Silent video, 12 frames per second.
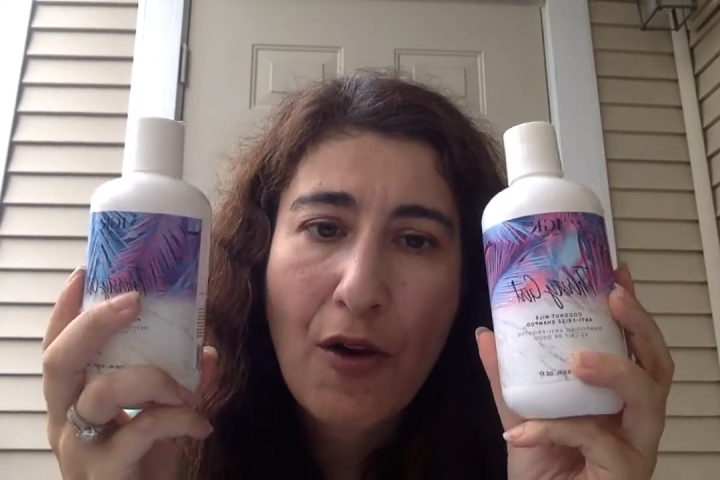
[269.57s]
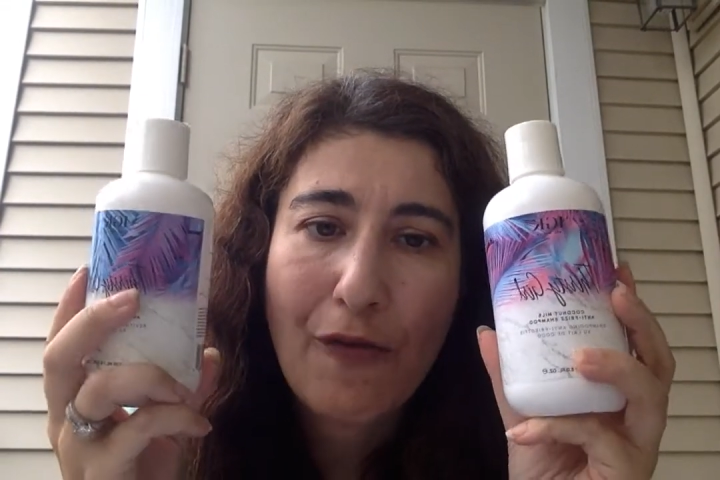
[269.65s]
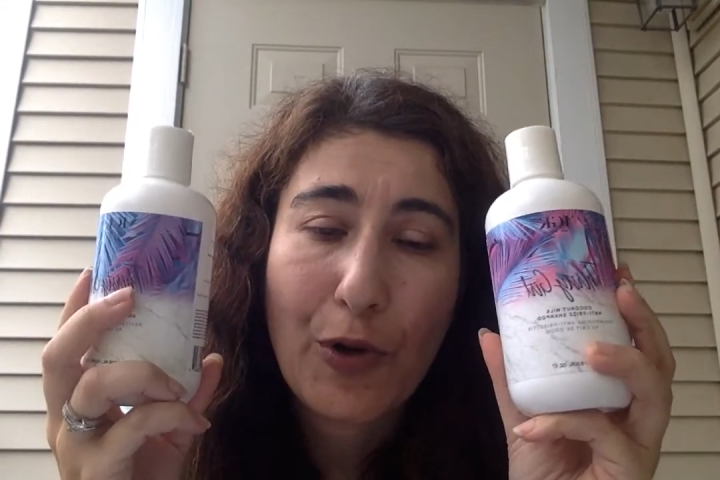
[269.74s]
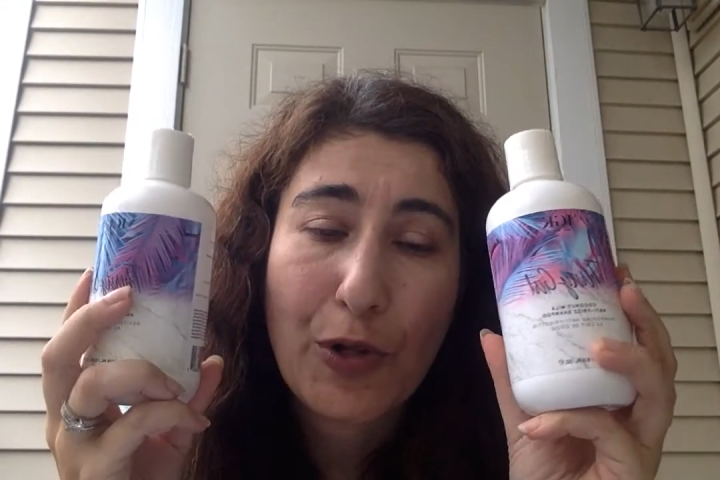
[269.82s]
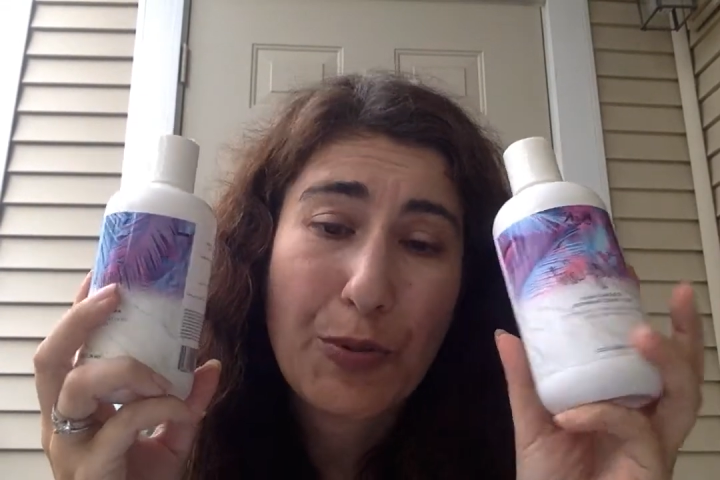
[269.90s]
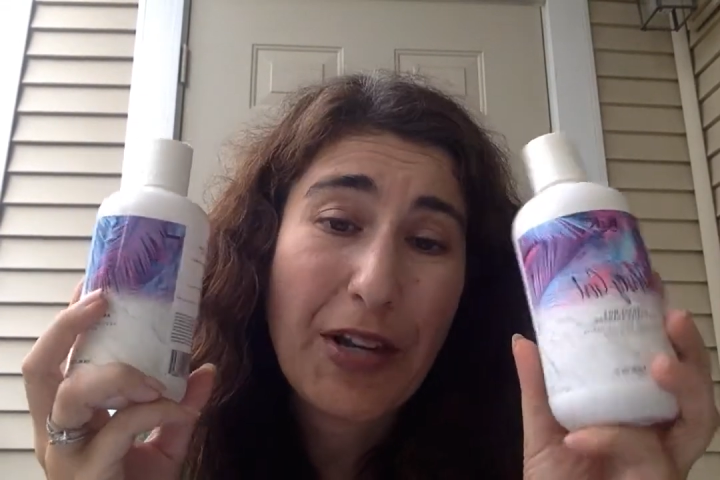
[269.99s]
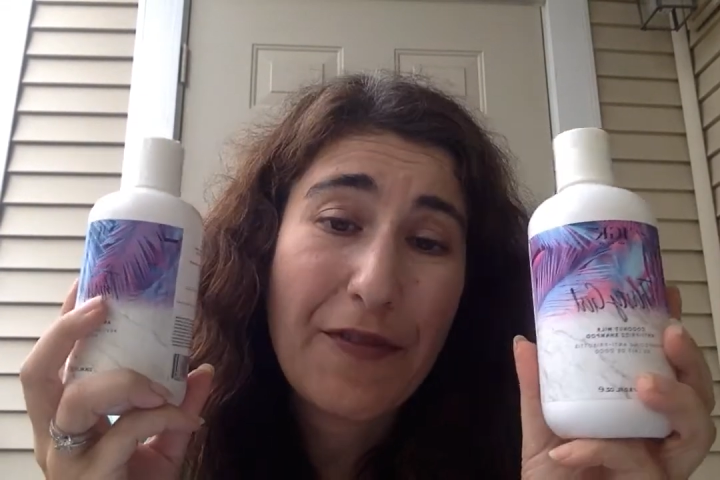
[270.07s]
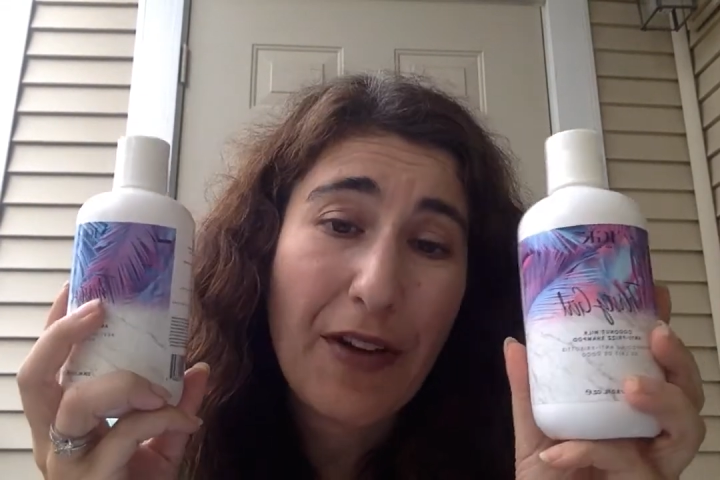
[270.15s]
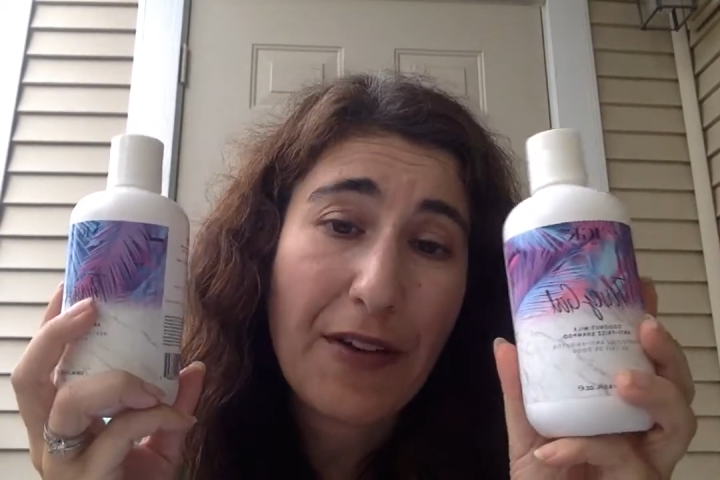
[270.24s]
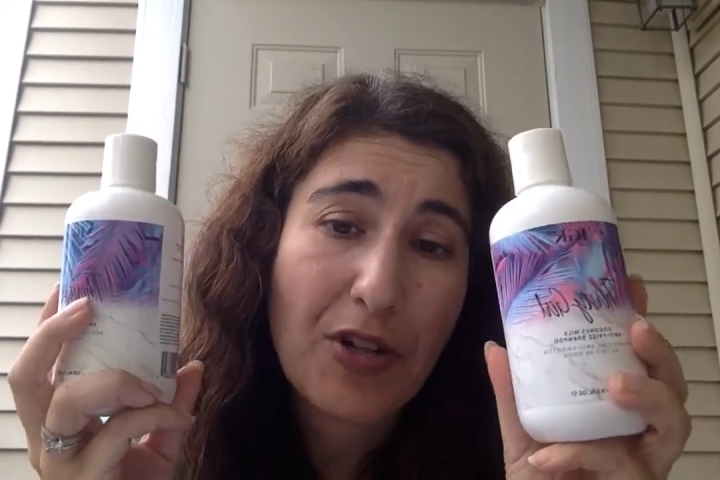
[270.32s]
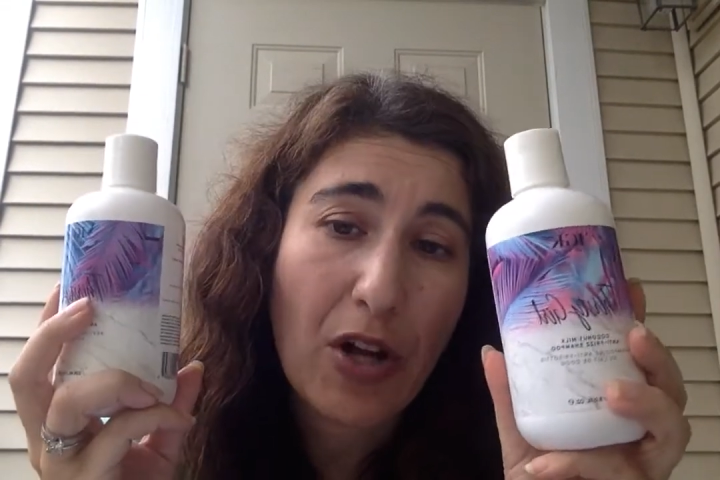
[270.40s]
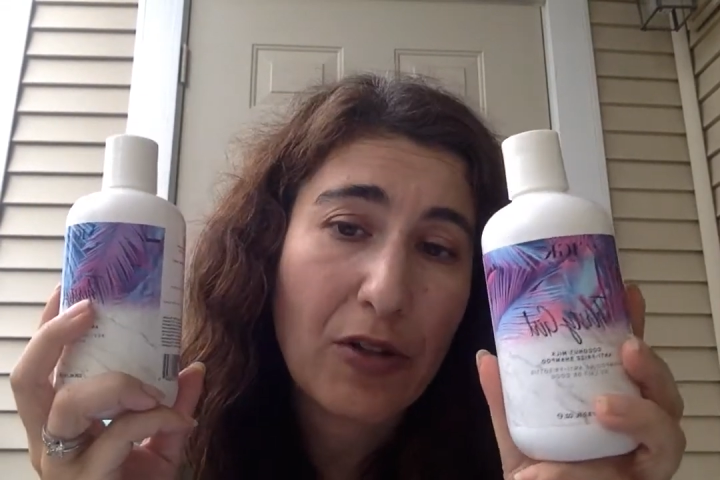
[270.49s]
for
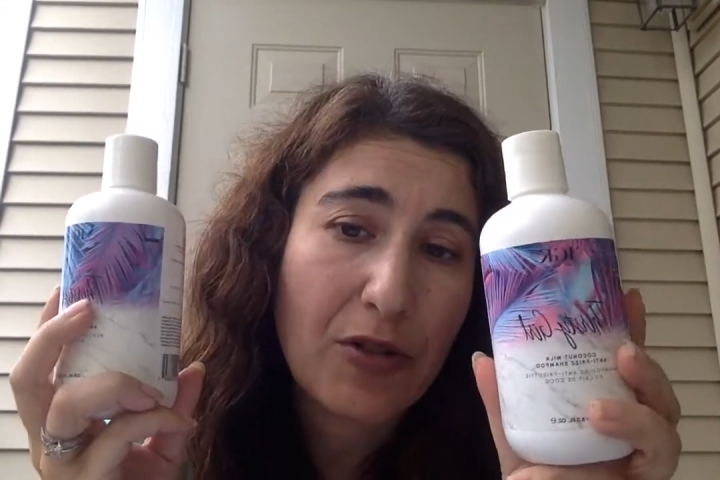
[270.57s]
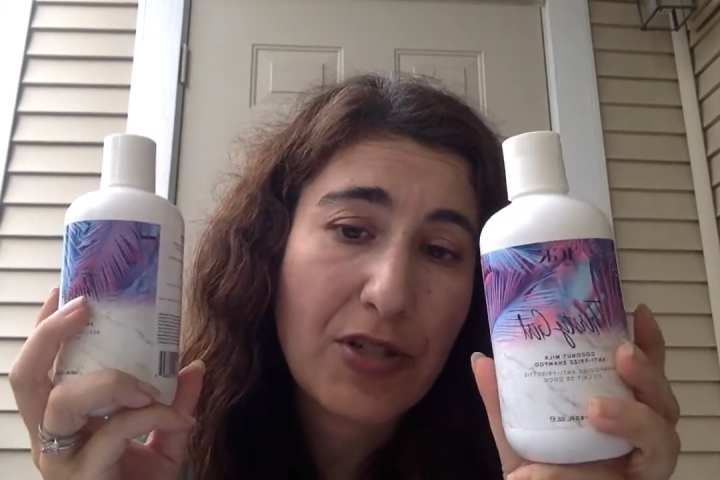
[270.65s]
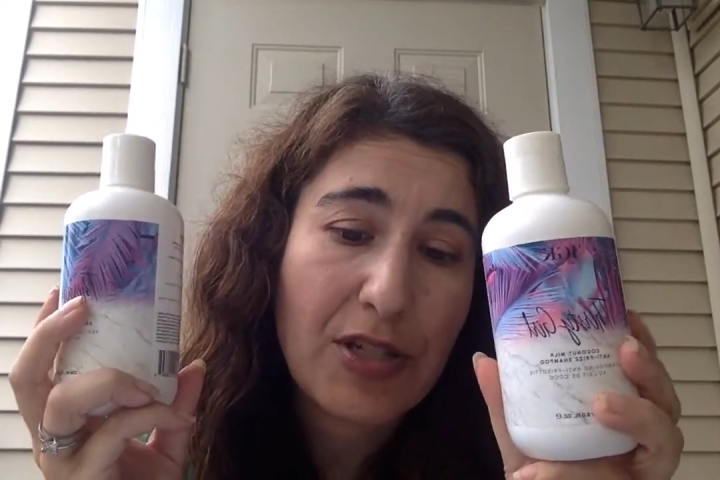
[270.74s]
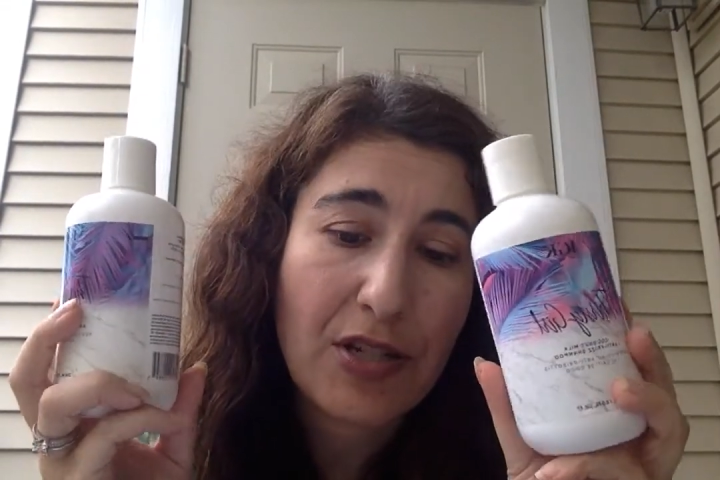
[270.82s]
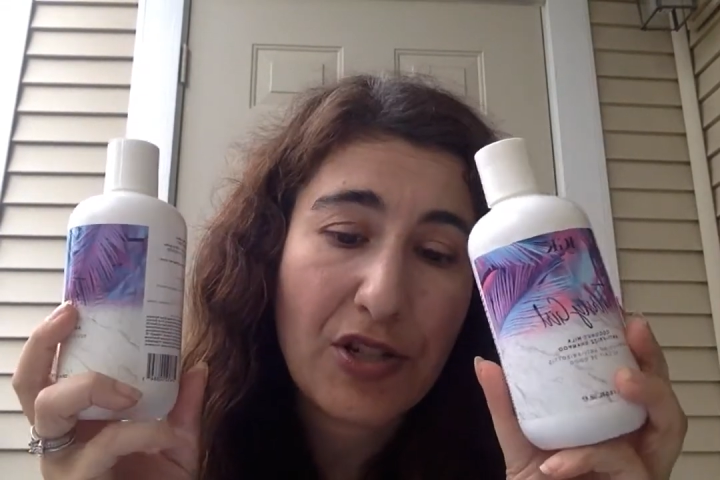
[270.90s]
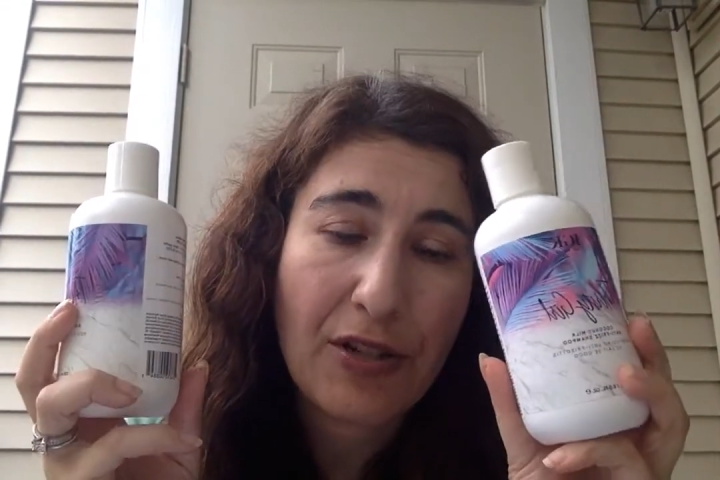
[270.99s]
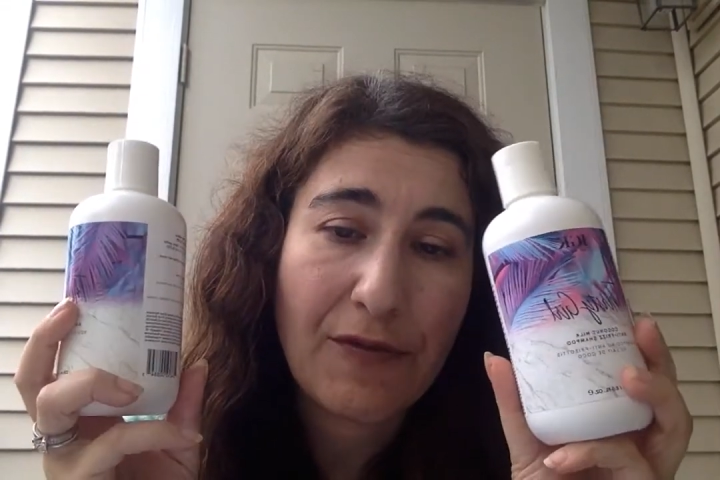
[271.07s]
twenty-five dollars each